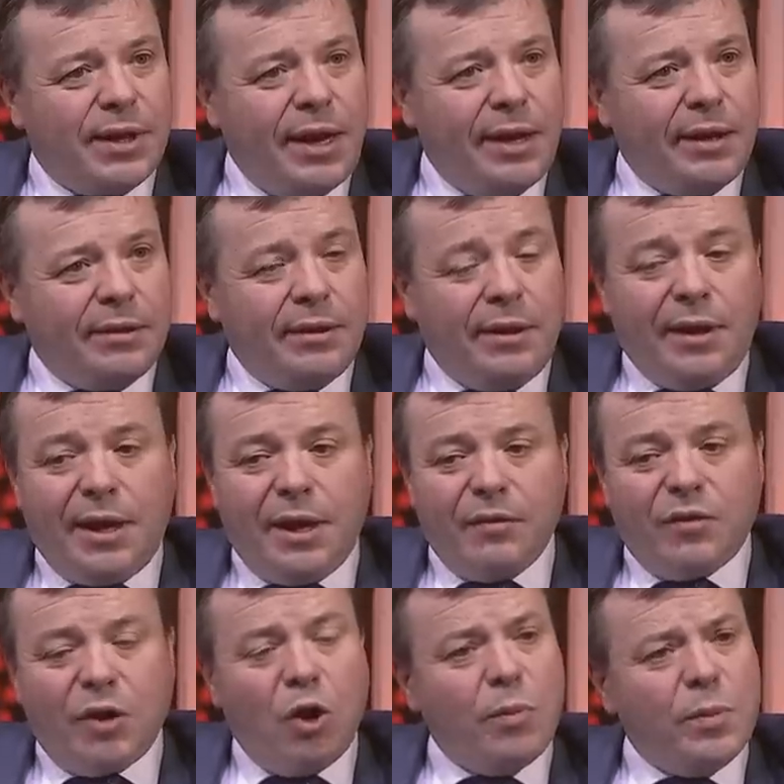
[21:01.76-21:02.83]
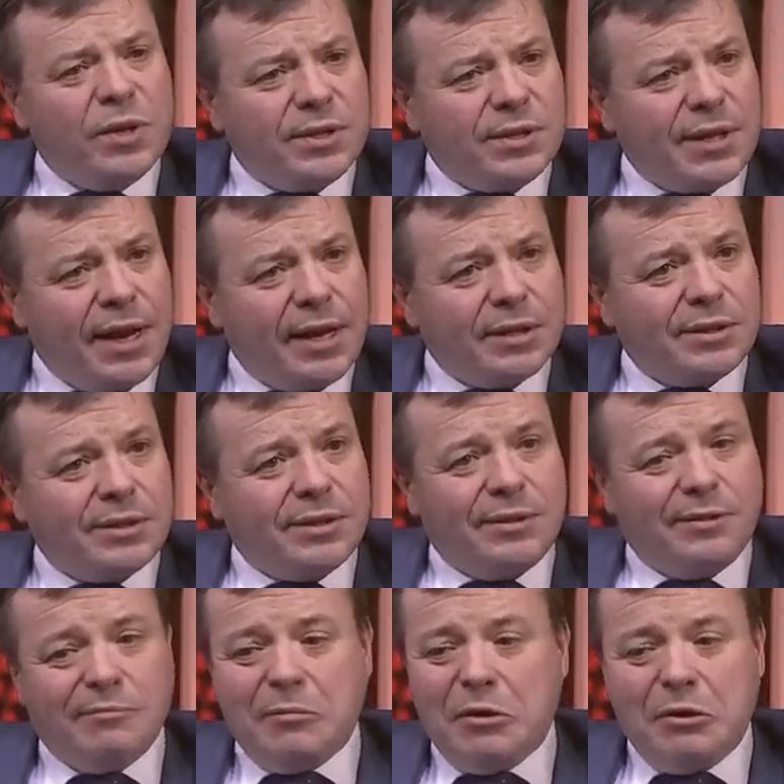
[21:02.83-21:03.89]
again. Mm-hmm. And if Goldman Sachs
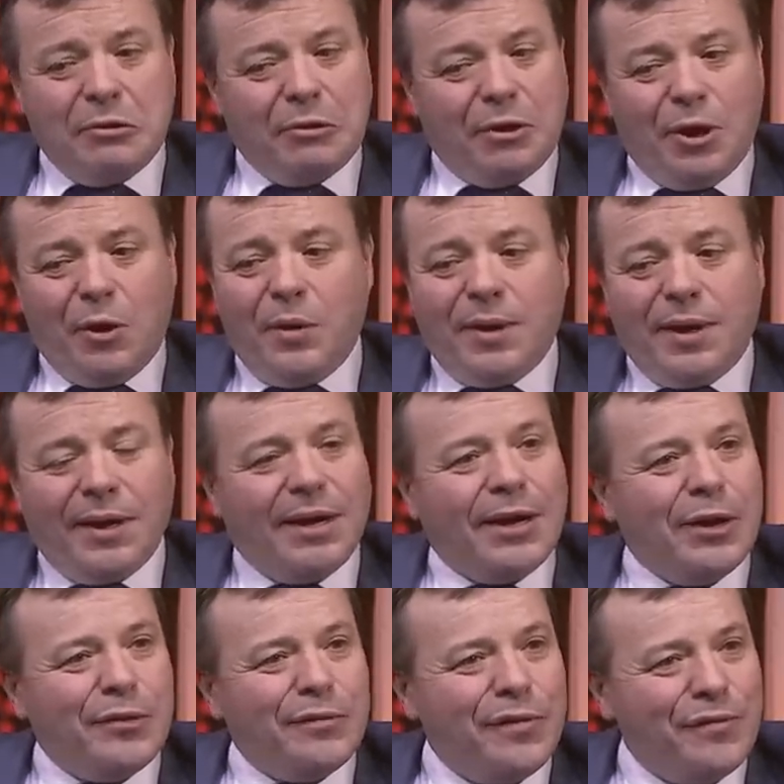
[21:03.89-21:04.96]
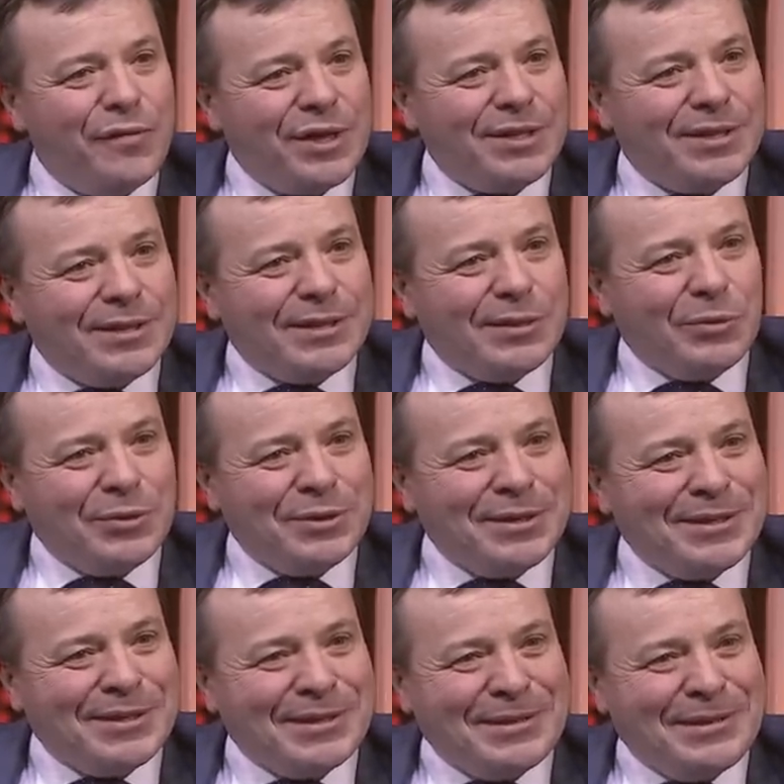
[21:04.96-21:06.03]
can go and get a load of investors that
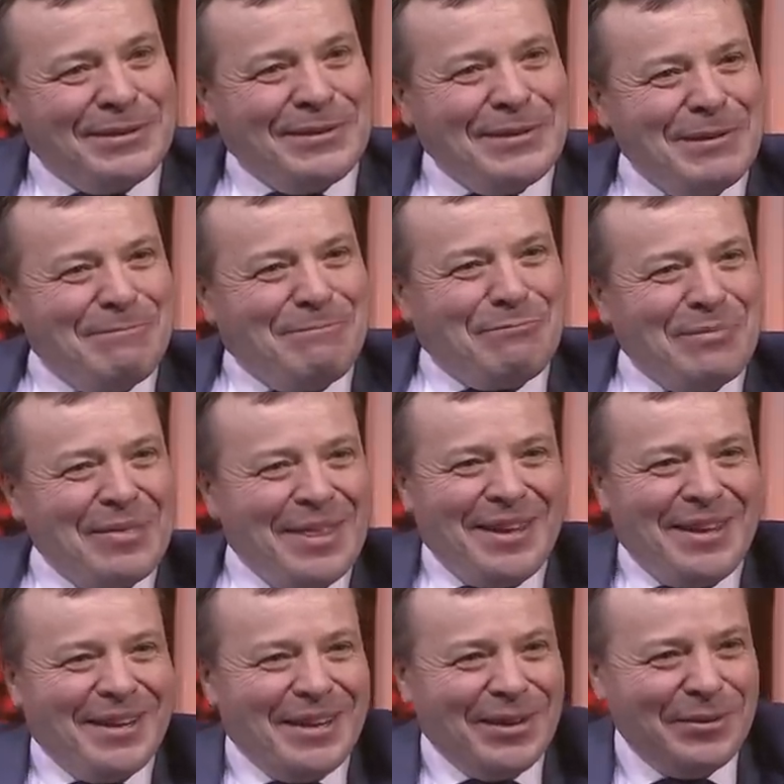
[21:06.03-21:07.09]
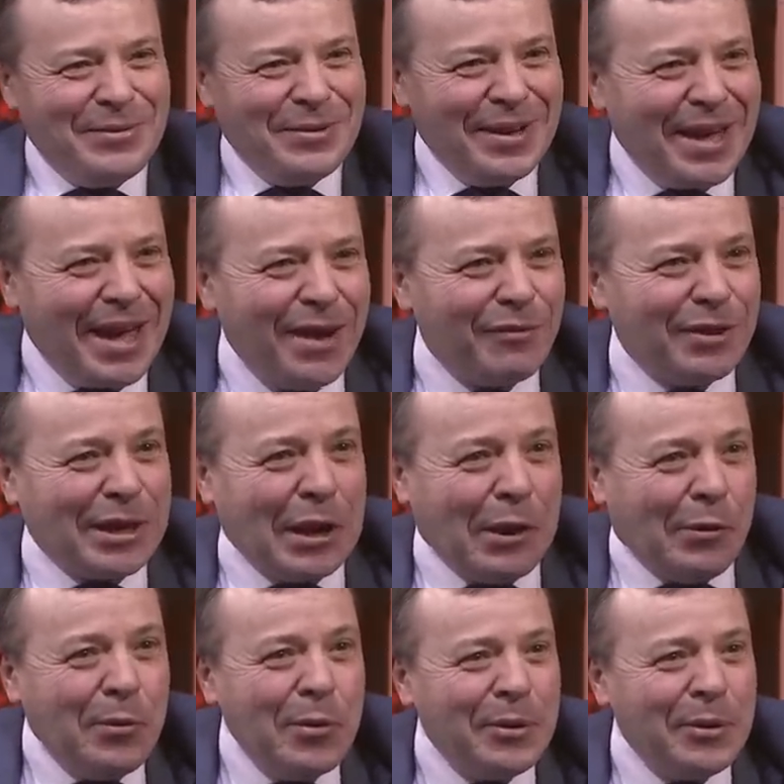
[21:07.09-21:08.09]
want to, you know, have a go.